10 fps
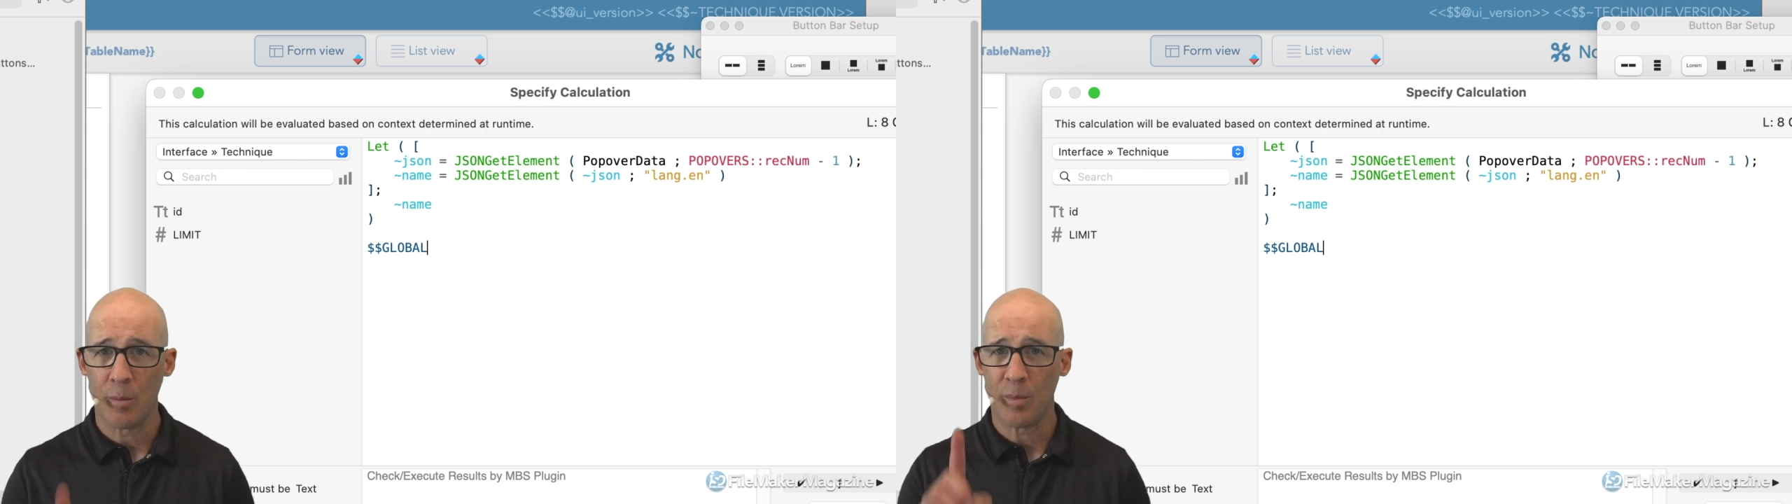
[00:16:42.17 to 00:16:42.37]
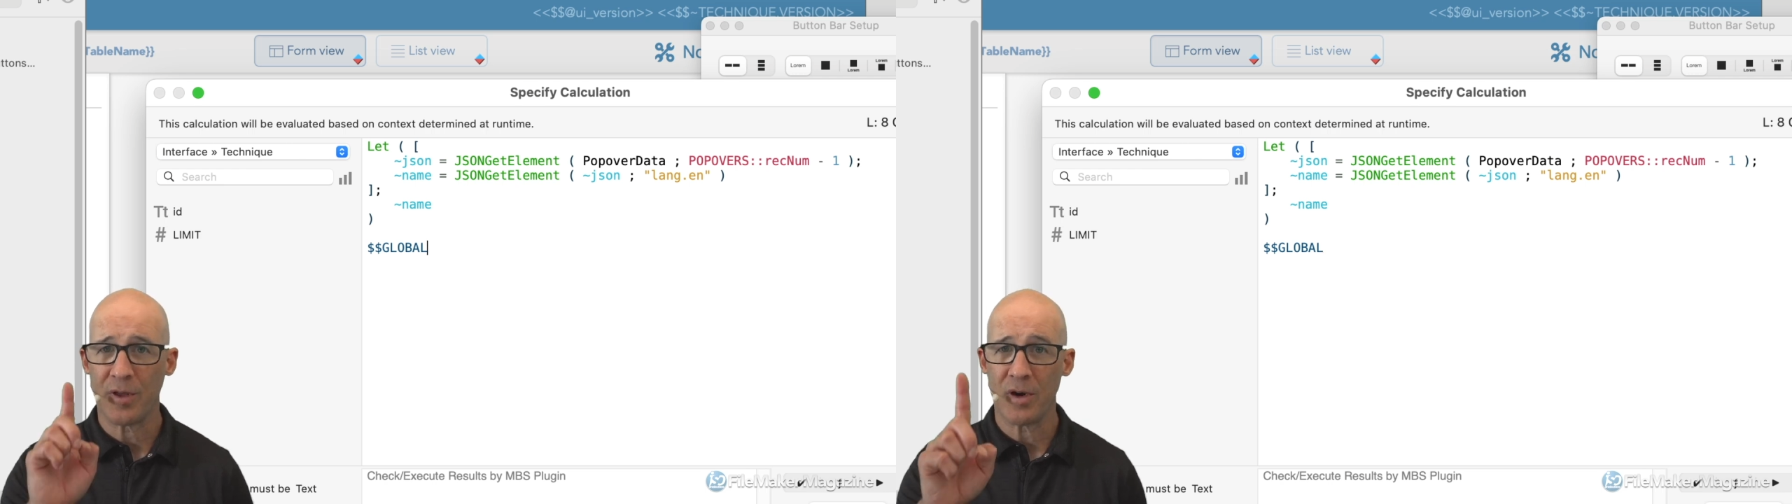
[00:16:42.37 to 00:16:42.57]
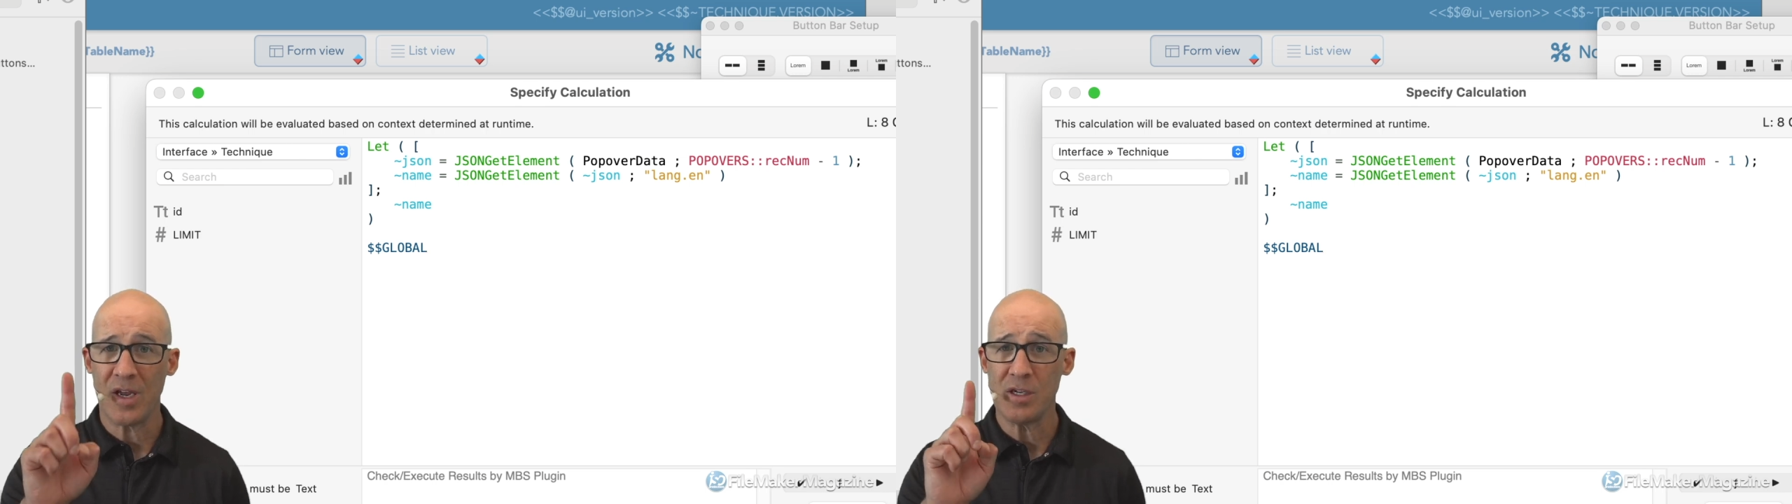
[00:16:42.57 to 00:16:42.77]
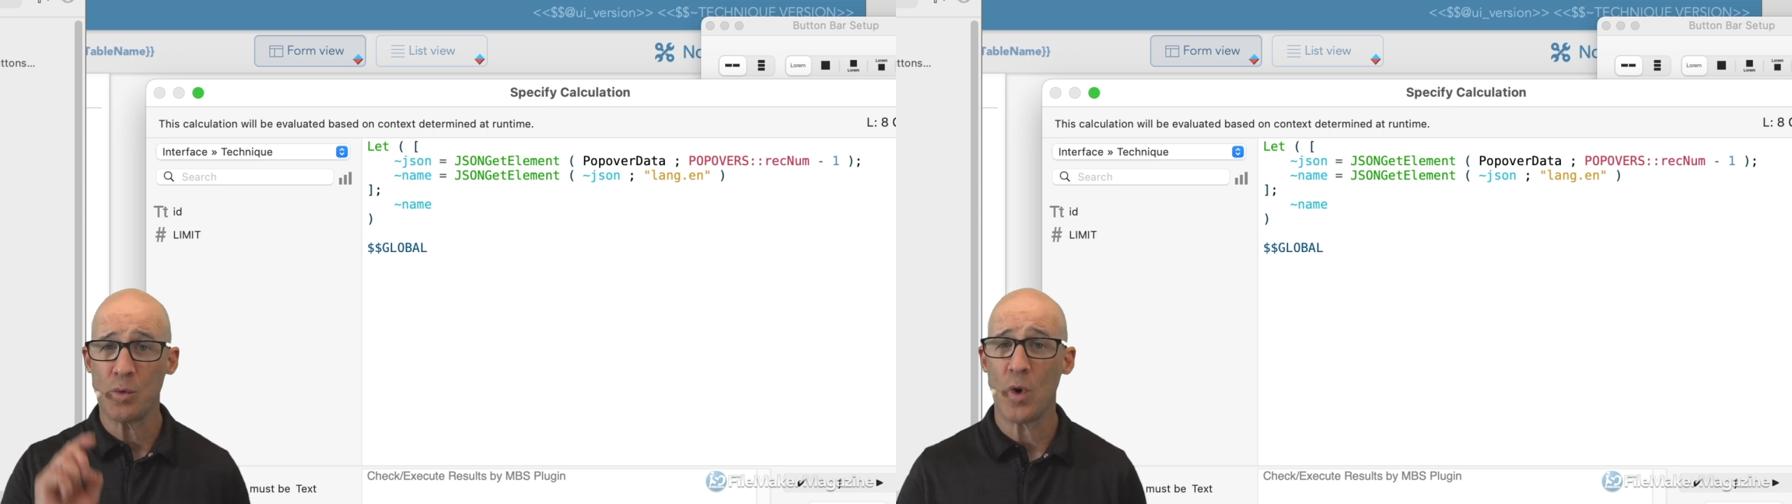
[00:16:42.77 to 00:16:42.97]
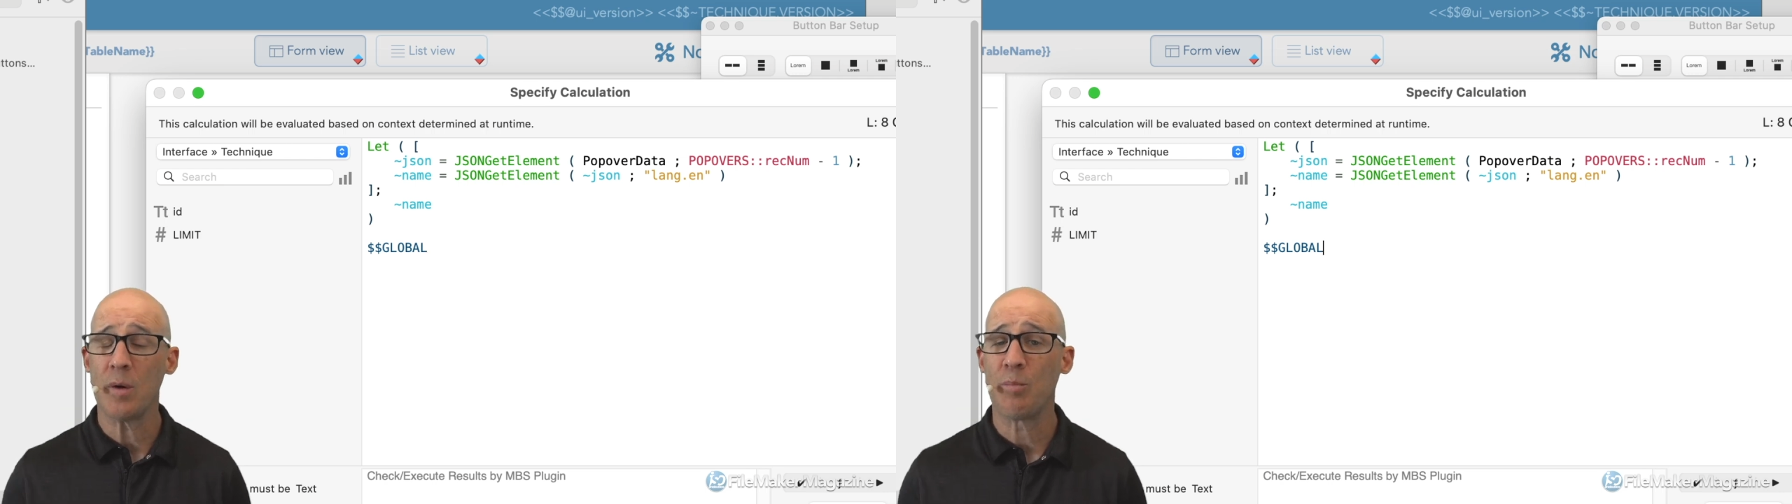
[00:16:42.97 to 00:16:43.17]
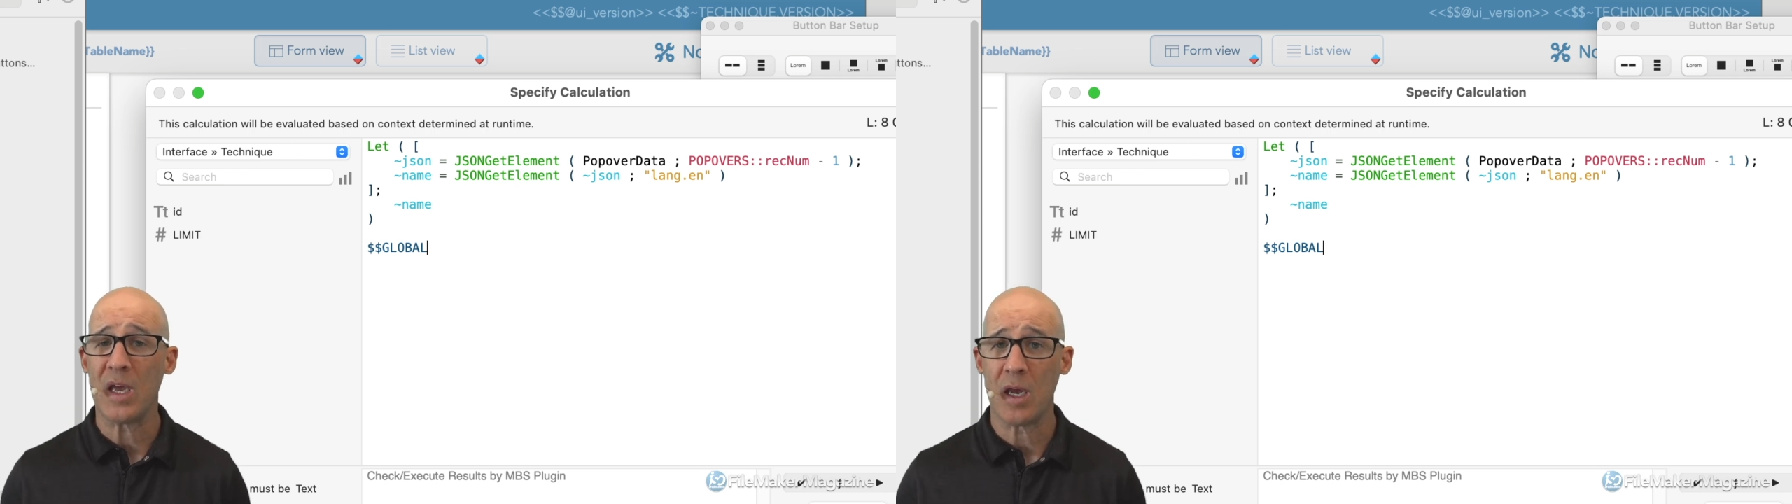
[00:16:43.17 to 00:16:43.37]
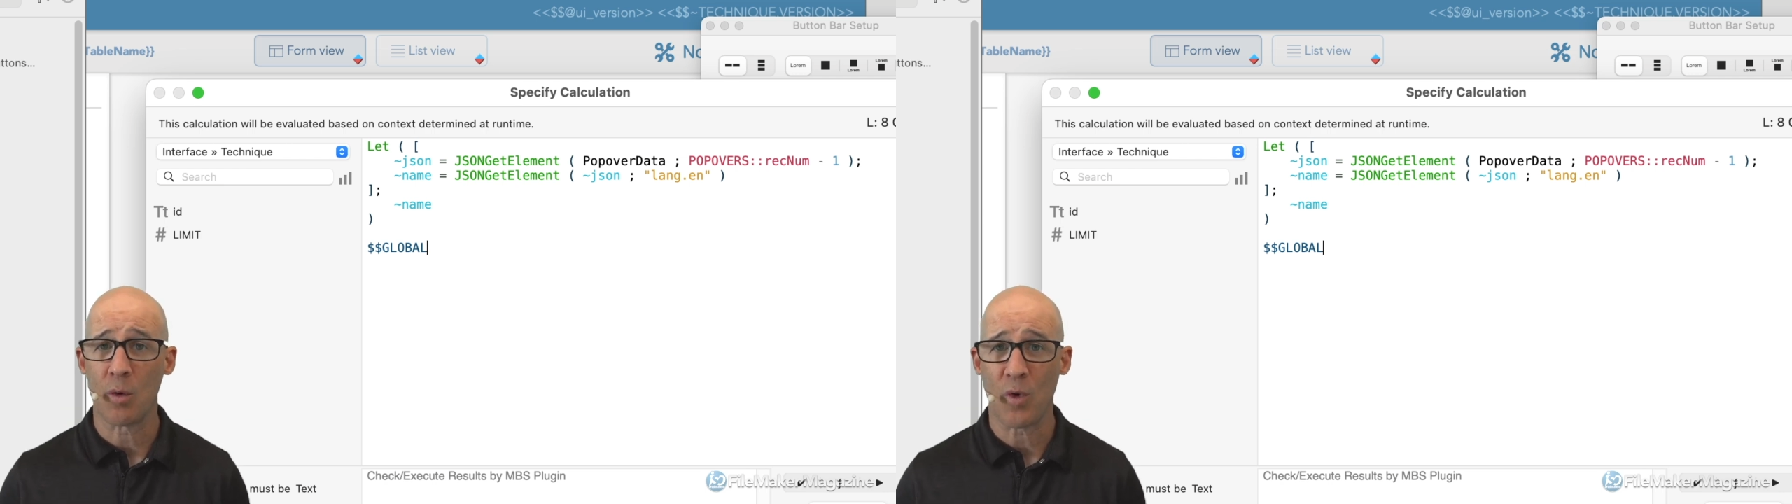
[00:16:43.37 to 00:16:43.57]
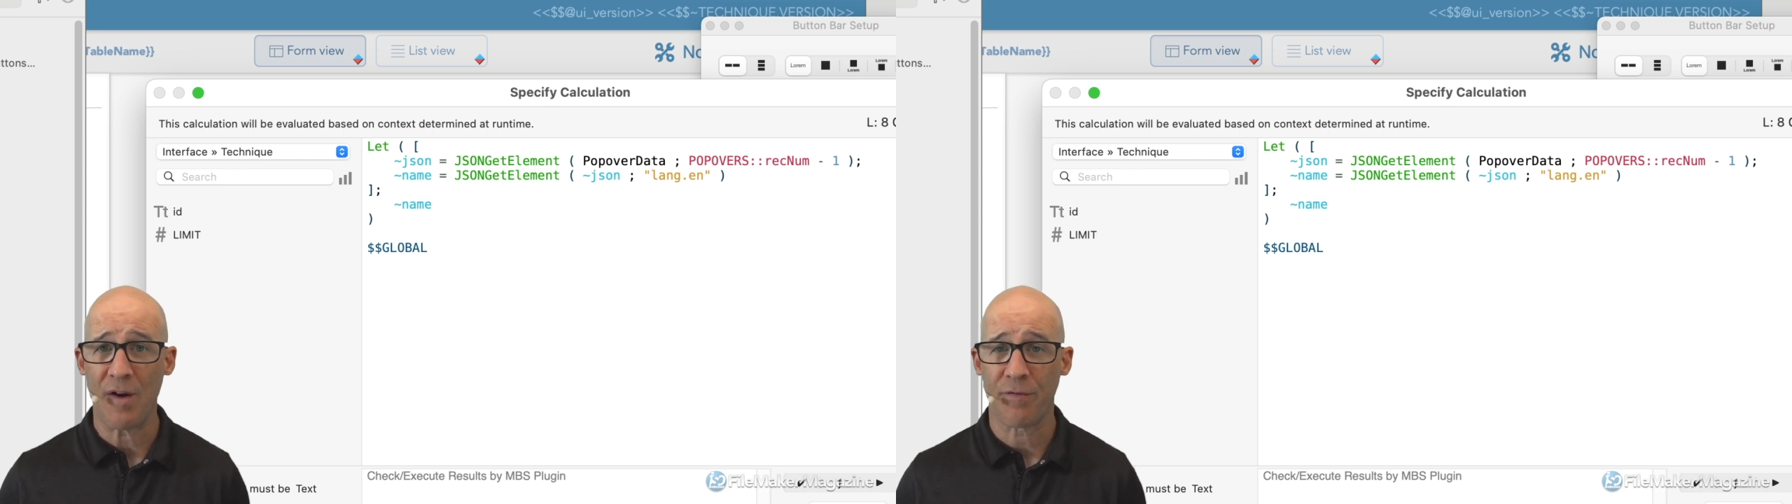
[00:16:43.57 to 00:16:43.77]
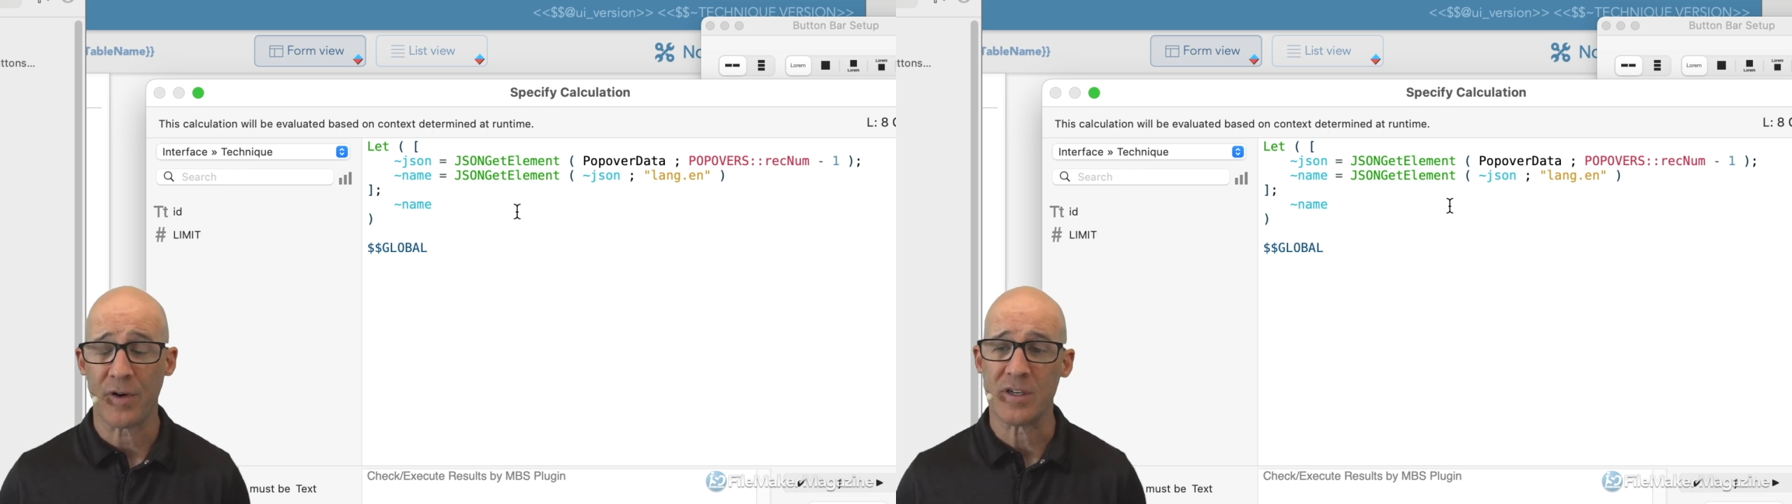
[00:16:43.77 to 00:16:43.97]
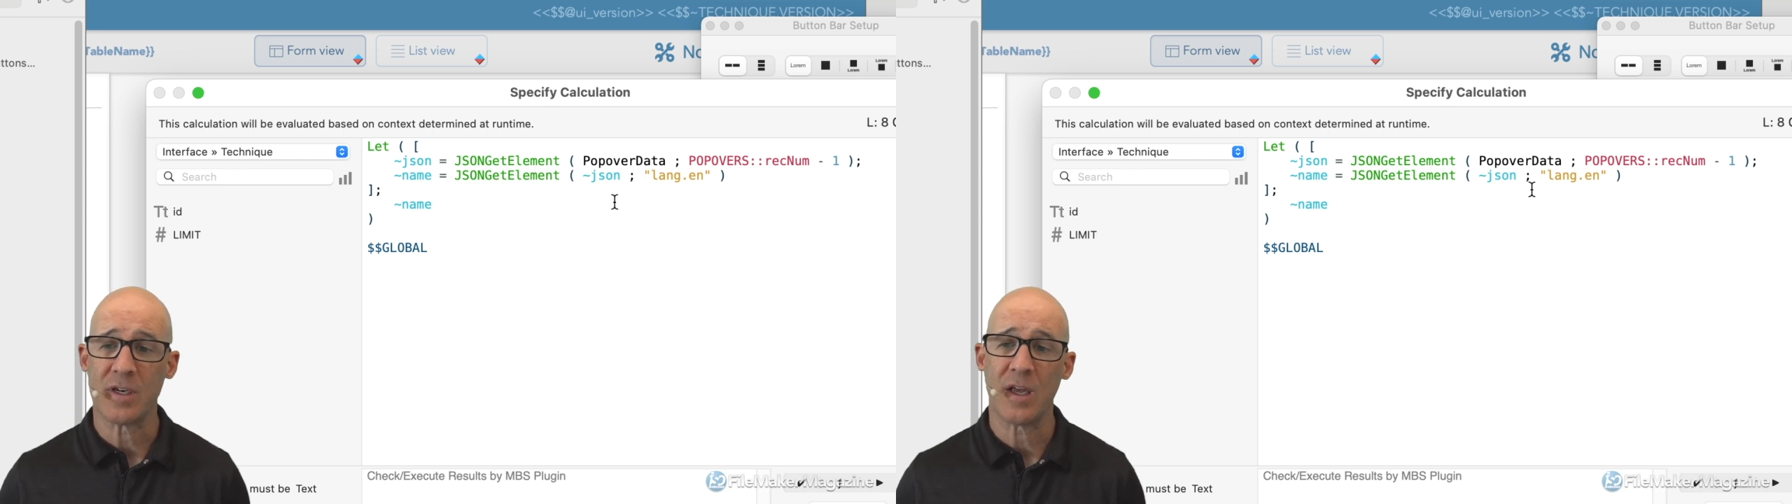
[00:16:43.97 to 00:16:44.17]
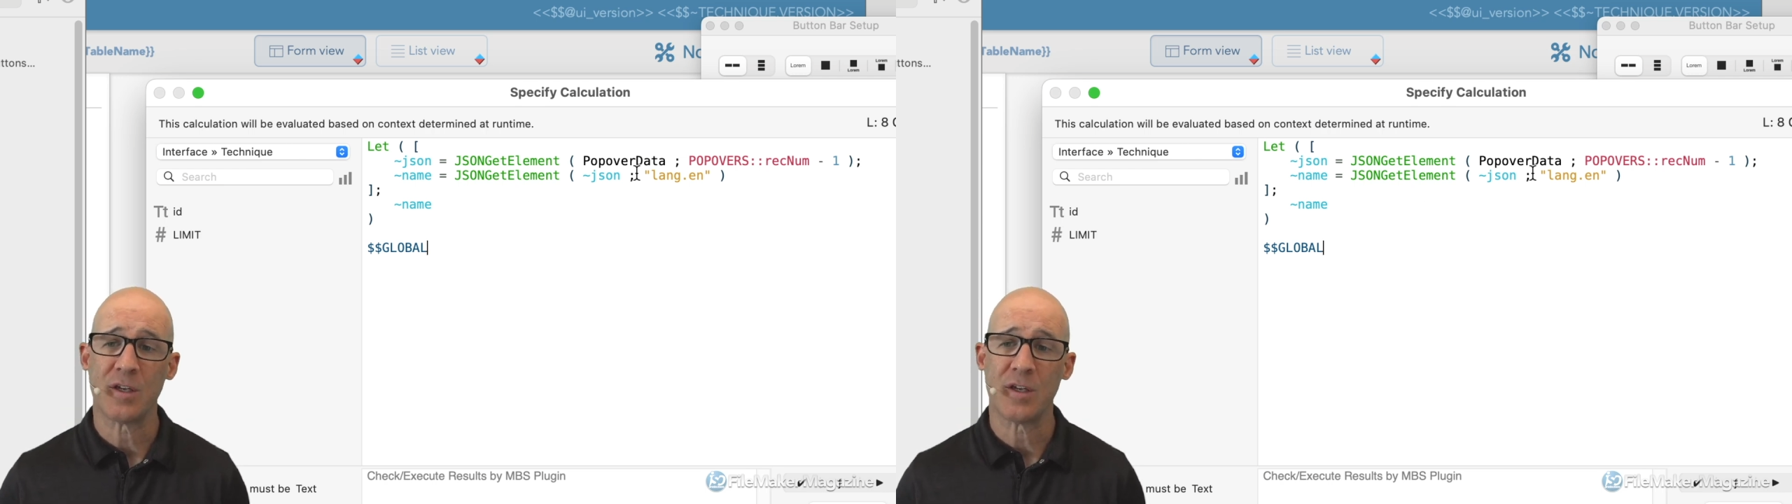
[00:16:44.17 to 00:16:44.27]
but there is one being referenced.